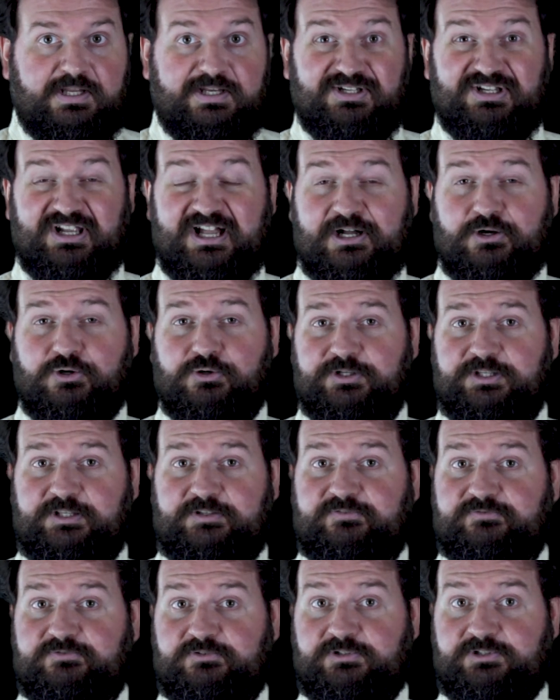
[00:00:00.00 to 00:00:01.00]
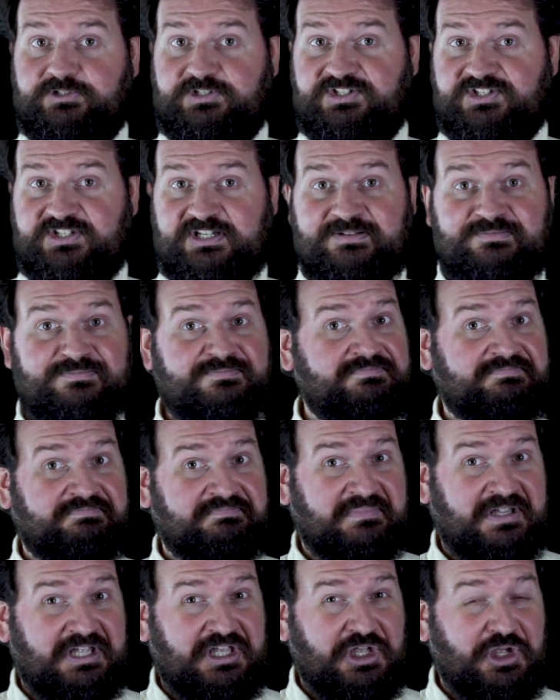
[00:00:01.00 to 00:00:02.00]
Now, if for some
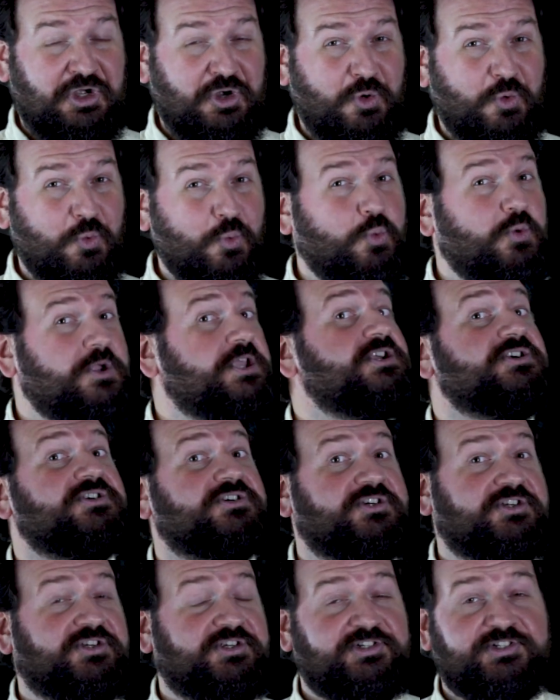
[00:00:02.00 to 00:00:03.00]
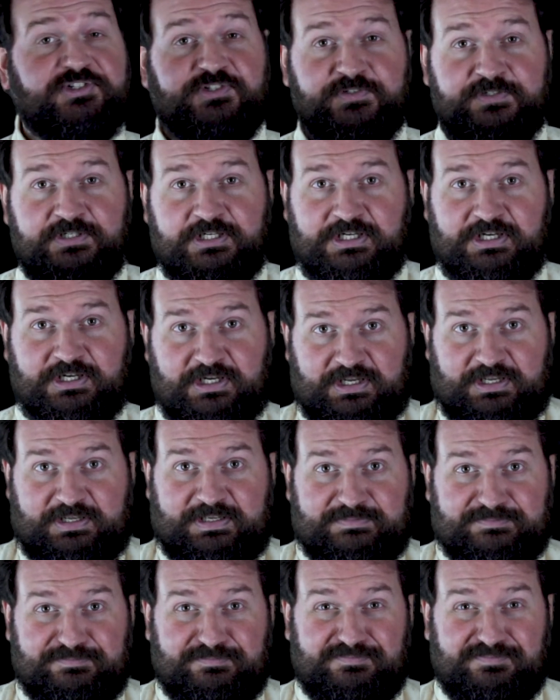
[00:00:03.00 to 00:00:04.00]
weird
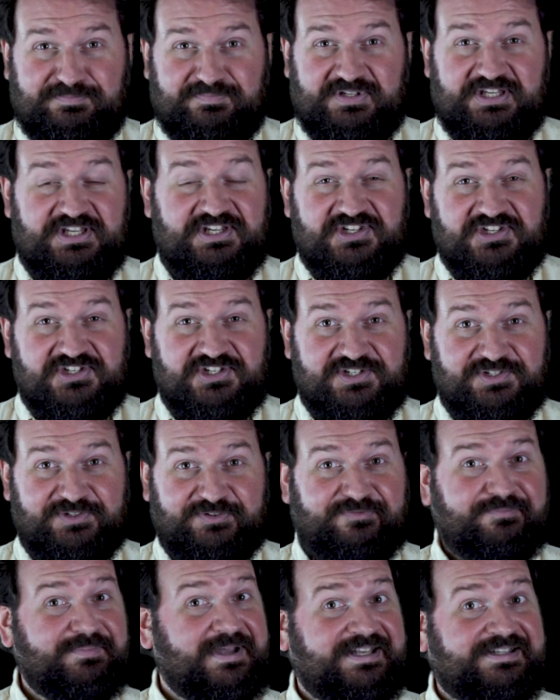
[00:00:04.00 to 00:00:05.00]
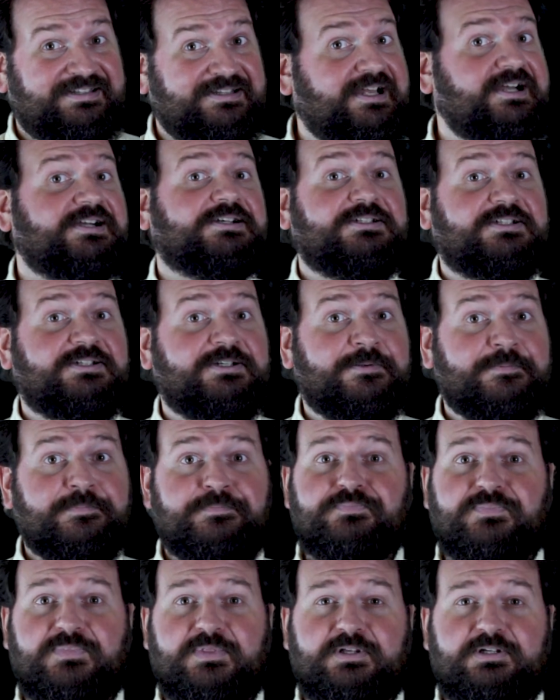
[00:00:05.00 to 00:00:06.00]
piece of bad luck
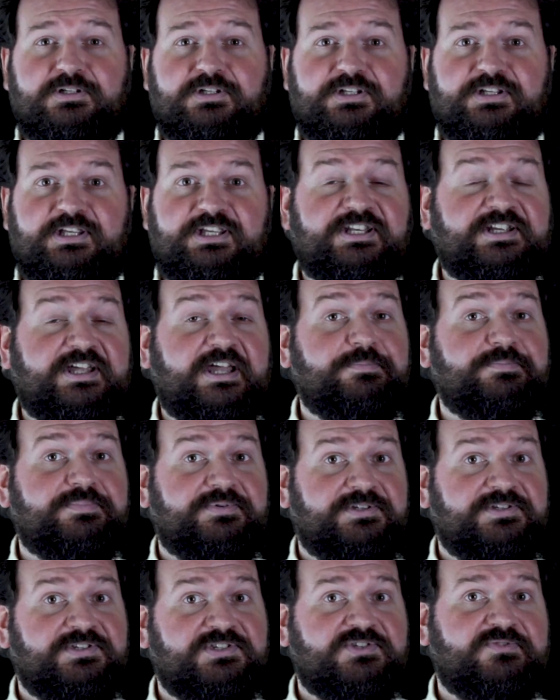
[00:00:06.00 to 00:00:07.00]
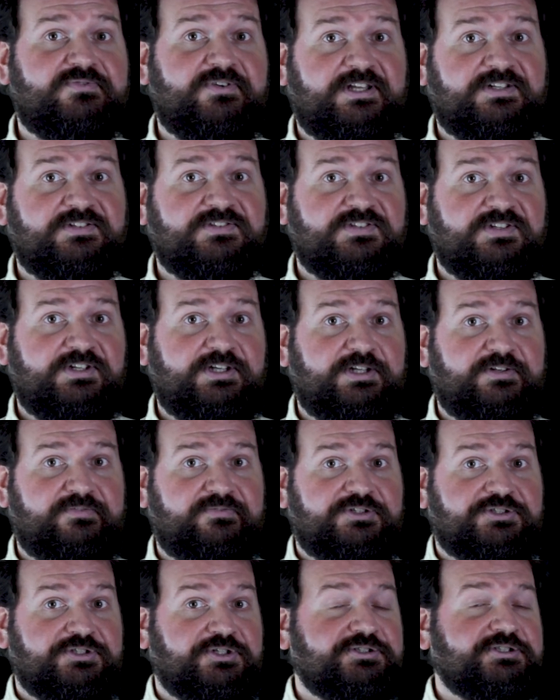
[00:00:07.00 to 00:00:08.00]
it happens that
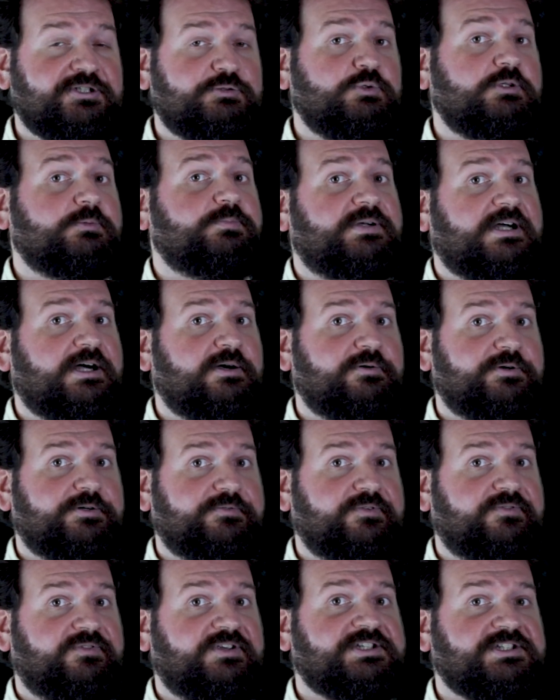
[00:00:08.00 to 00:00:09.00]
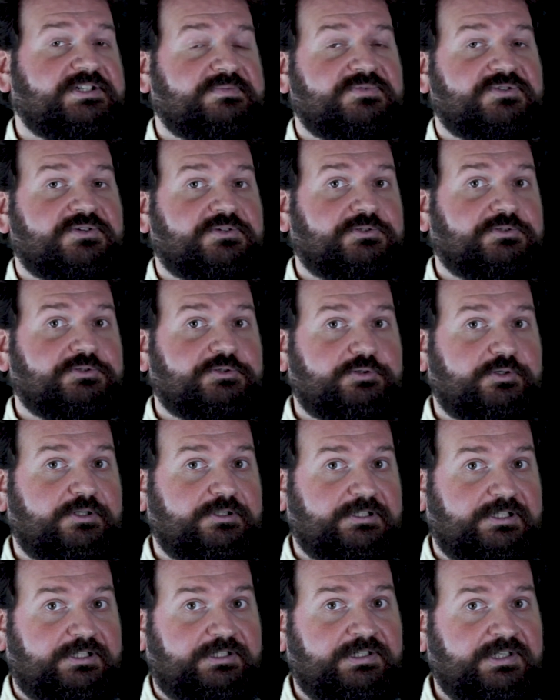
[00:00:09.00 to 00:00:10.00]
the total willpower of the victims you're
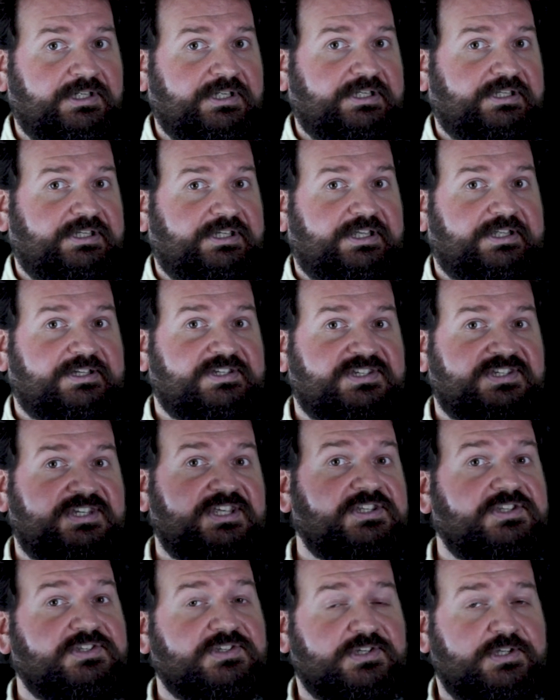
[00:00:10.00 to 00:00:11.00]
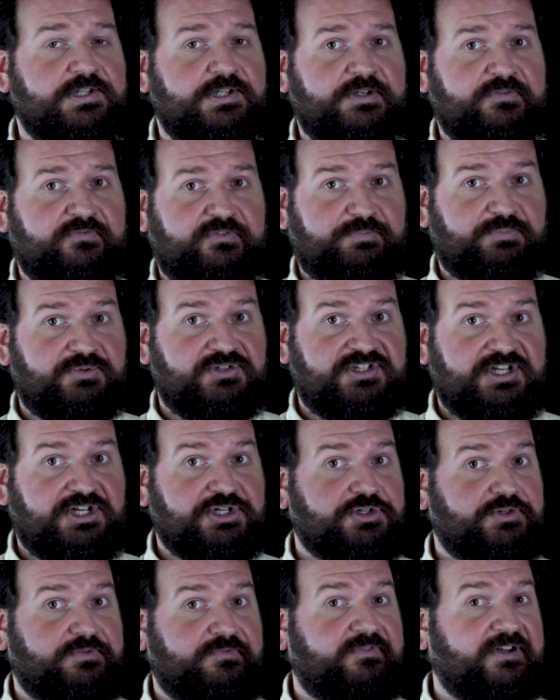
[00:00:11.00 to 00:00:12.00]
controlling exceeds the
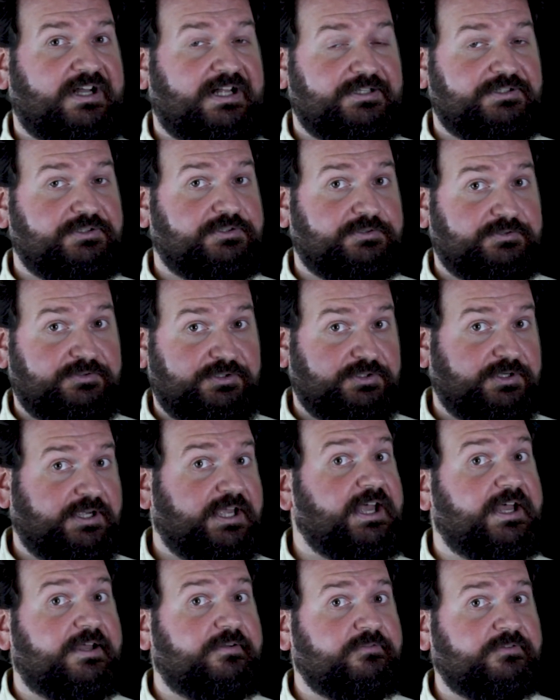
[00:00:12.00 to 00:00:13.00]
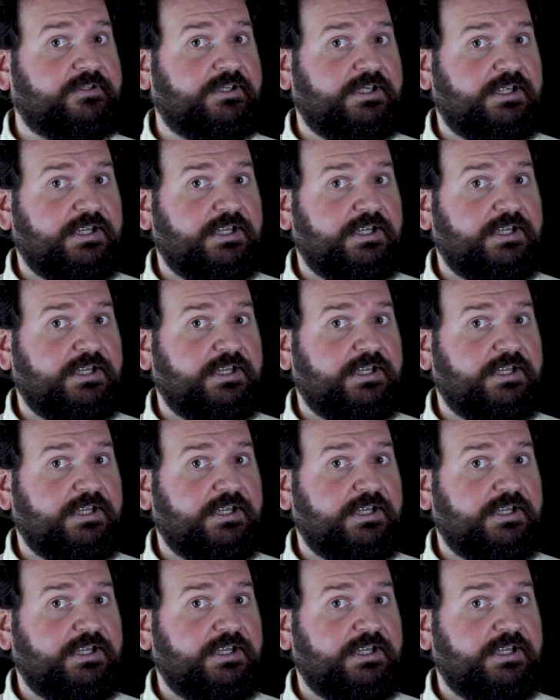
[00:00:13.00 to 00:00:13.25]
possession value you have,